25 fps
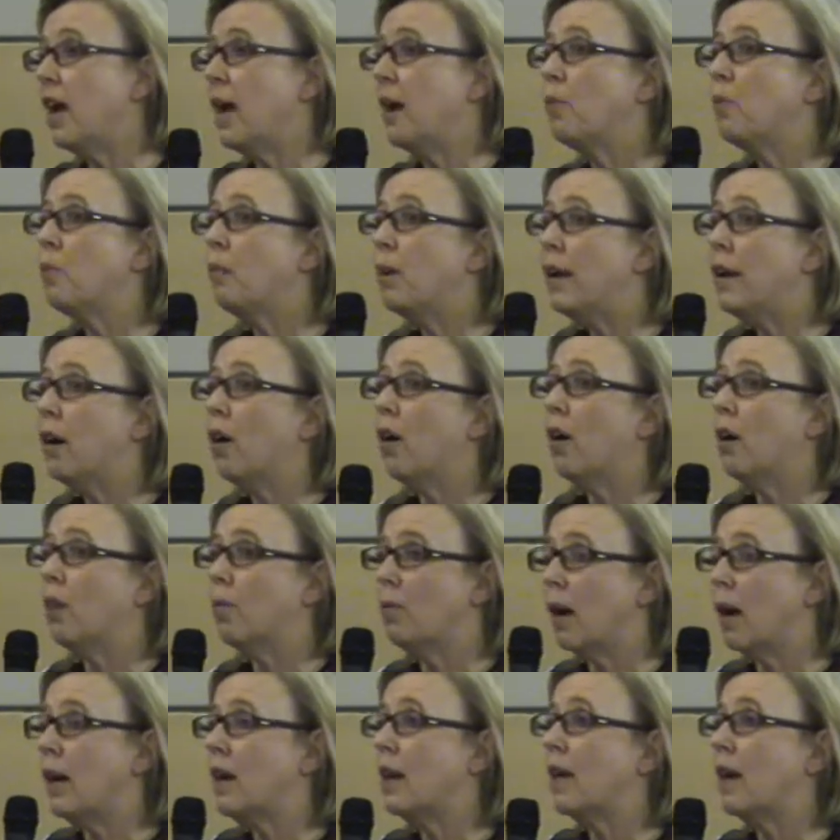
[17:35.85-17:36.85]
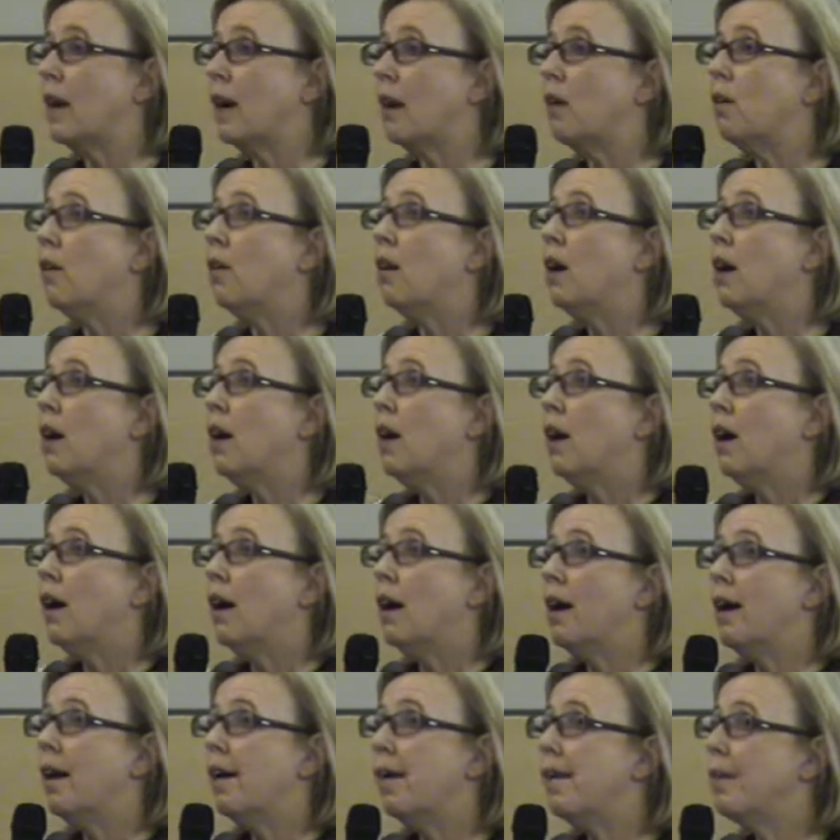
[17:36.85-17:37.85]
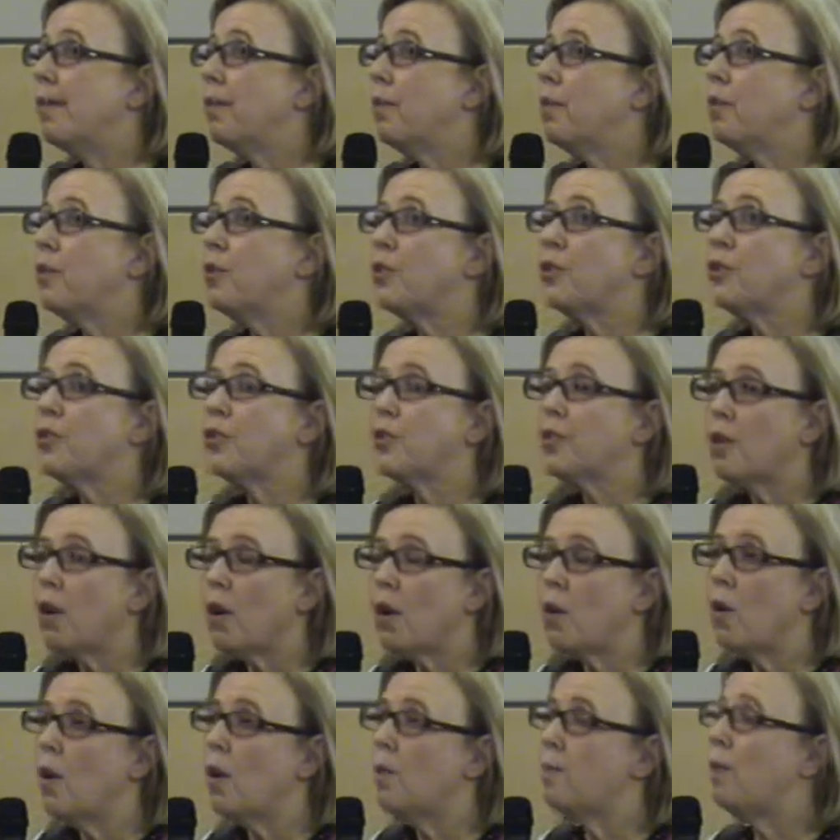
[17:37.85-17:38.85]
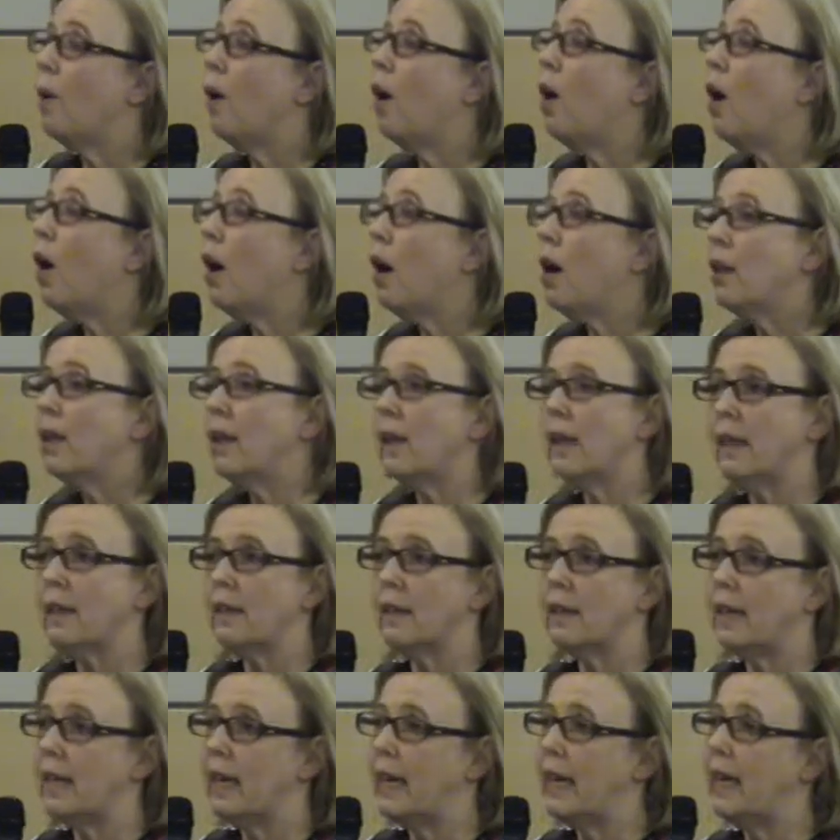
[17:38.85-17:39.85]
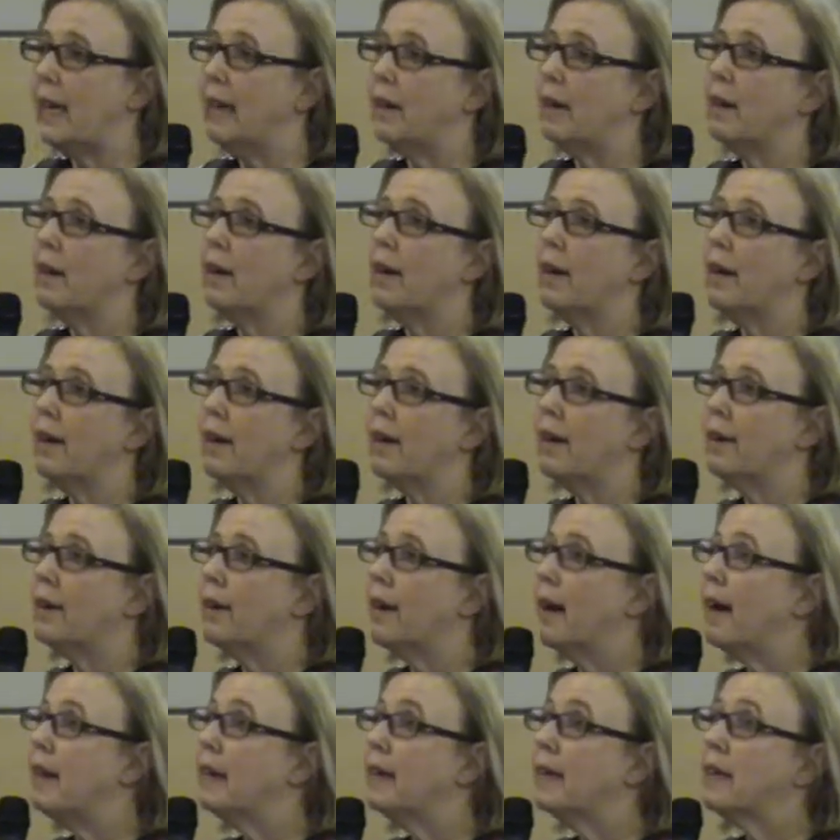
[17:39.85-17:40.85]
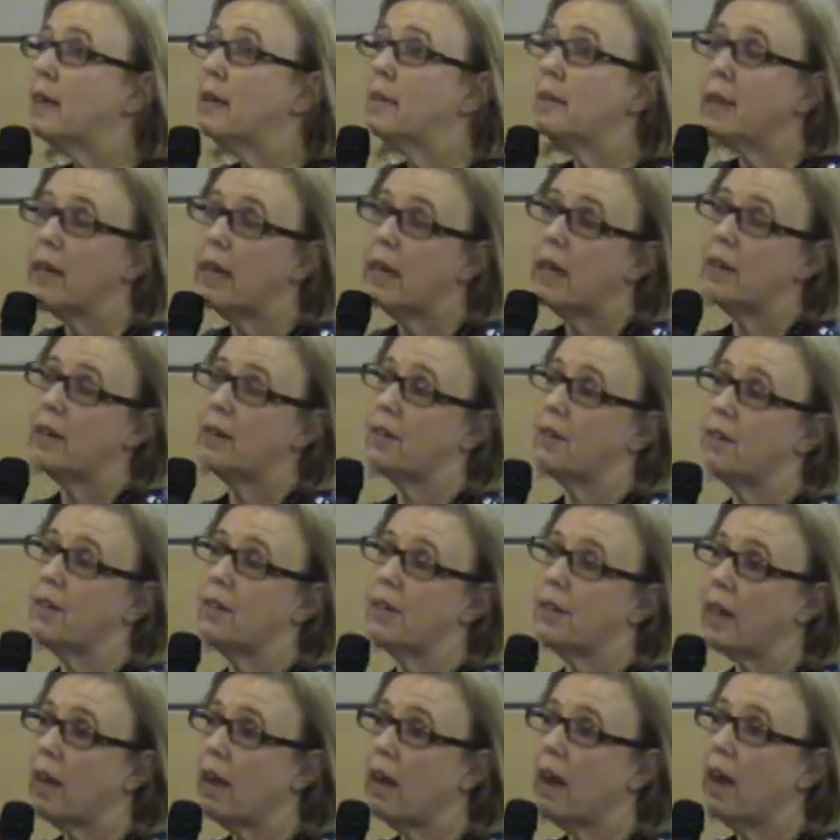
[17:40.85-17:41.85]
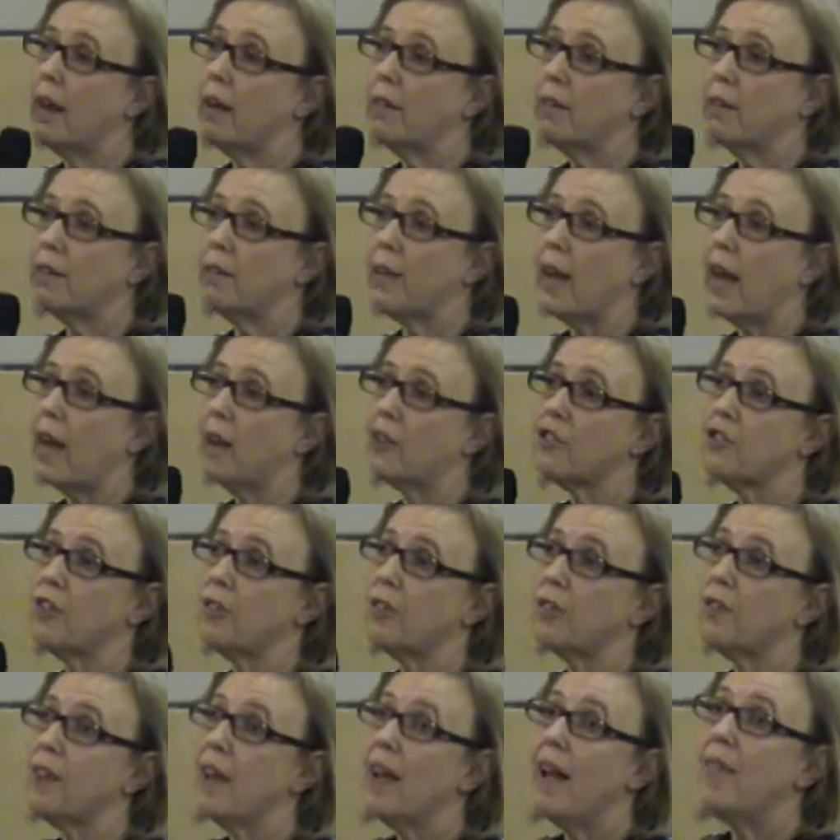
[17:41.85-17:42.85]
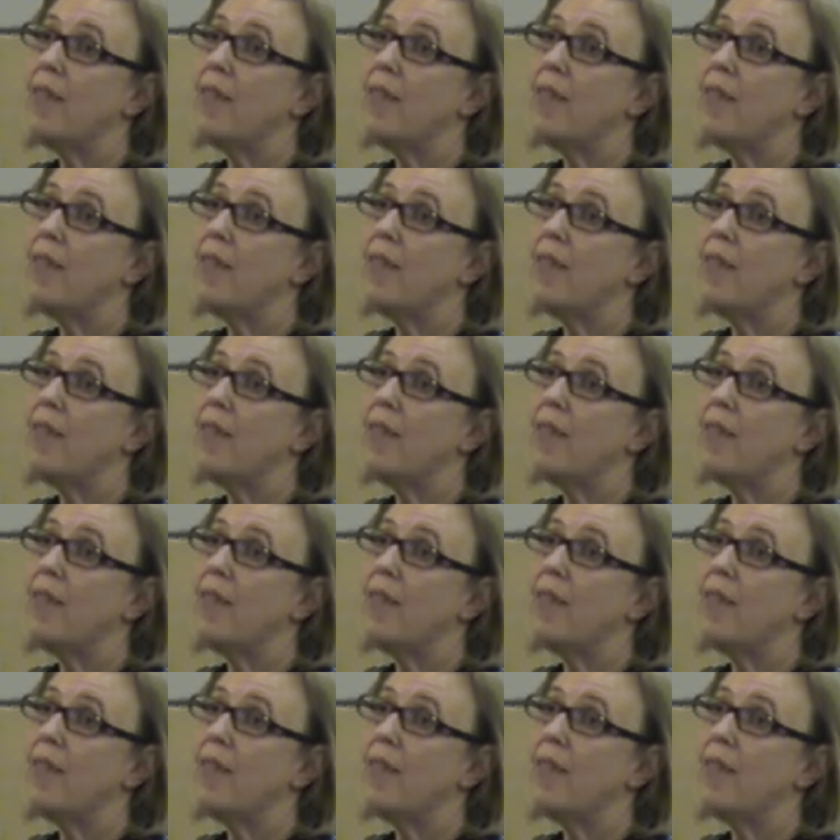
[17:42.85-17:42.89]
And we are right now uh, so appallingly uh, uncommitted to the kinds of actions